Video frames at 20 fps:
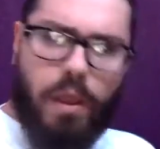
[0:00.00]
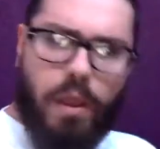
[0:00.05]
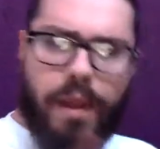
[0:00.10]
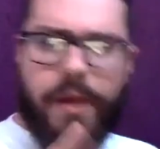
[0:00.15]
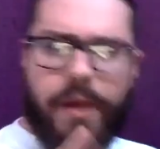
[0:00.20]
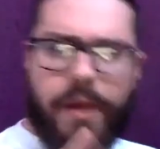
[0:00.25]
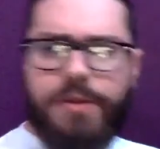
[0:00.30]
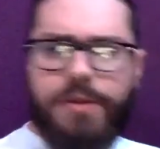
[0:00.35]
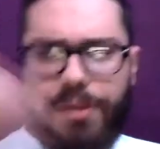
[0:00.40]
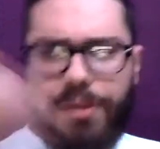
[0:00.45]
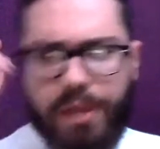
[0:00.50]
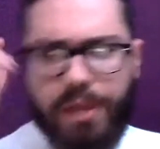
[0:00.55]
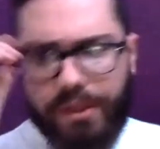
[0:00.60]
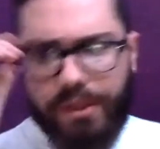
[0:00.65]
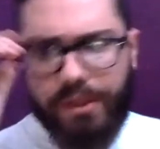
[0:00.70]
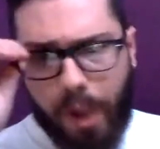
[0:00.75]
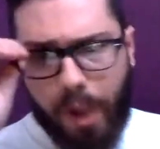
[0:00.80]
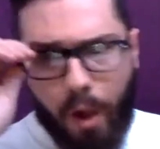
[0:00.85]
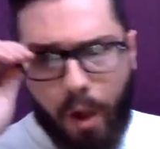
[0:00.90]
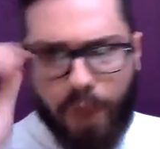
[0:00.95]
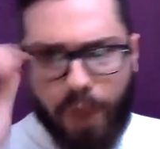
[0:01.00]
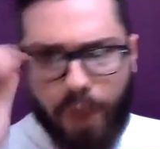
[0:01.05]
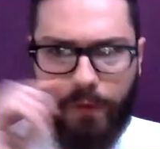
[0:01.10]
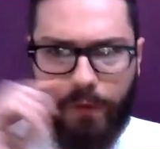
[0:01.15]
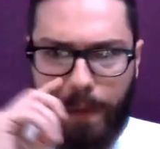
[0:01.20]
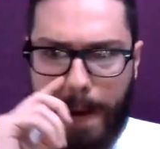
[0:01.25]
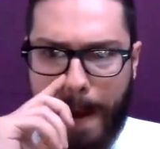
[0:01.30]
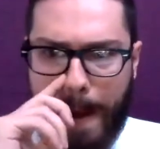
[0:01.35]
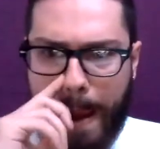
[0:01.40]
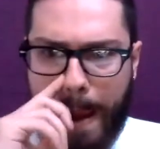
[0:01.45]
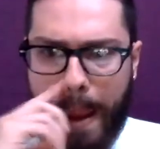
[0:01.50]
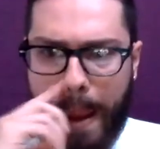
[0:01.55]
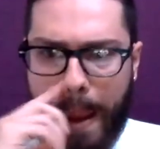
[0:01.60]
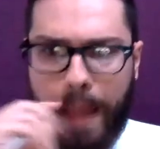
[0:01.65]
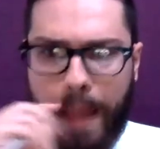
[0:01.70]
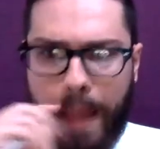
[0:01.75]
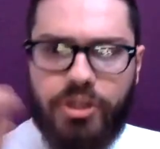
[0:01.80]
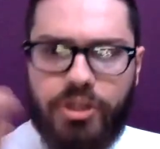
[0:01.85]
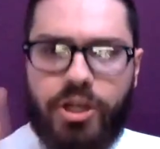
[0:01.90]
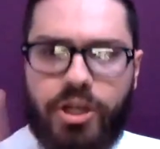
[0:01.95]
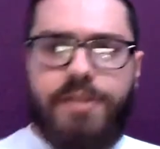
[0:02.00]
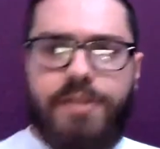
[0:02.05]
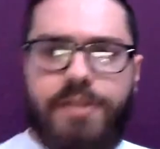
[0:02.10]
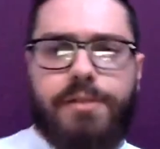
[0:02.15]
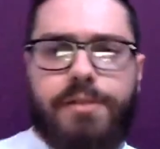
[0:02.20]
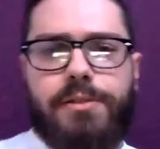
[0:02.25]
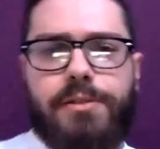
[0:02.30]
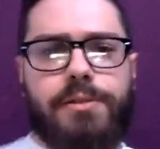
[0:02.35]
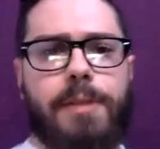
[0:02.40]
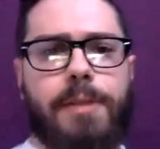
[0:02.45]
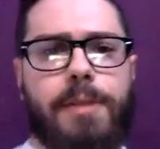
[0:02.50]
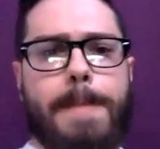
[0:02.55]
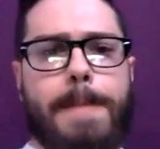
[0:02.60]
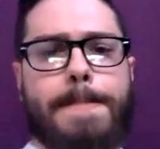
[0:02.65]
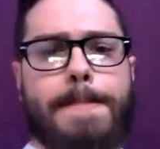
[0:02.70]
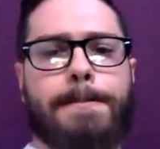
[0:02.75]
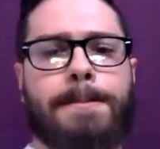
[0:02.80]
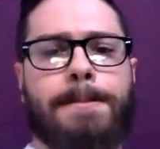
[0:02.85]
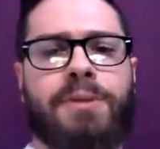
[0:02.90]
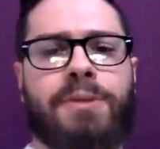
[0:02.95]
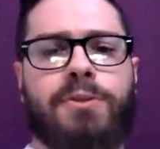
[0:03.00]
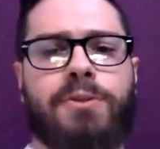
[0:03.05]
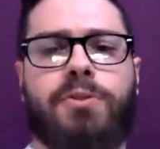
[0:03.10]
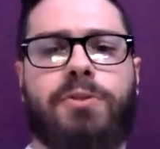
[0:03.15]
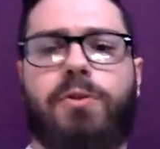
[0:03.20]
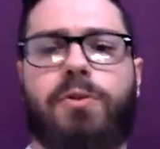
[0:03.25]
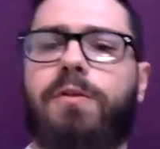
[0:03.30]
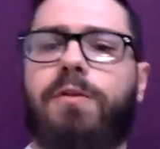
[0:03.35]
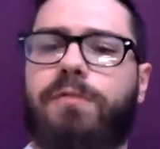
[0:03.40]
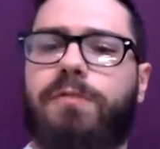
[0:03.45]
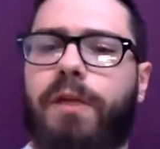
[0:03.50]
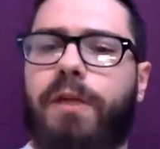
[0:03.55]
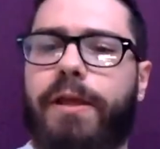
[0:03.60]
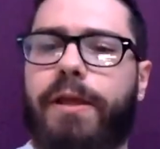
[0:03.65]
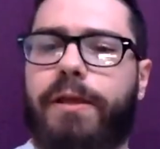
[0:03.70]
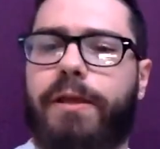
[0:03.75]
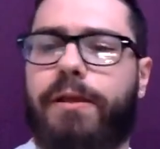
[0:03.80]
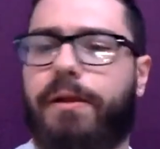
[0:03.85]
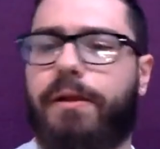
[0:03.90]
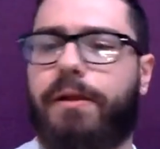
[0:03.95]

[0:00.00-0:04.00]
And here's the thing. They offer chases, sort of like